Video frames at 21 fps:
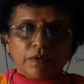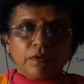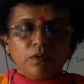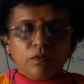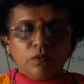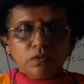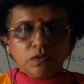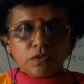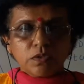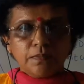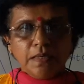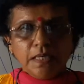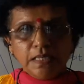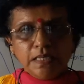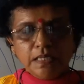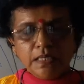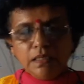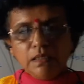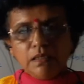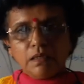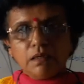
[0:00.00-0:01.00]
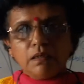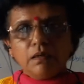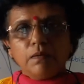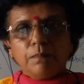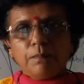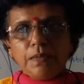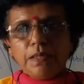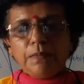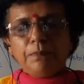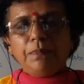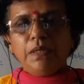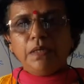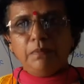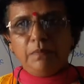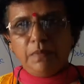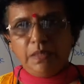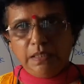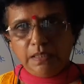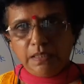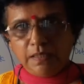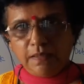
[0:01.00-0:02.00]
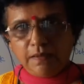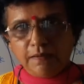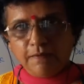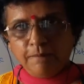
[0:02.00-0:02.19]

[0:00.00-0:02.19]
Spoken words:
Whose money? People money.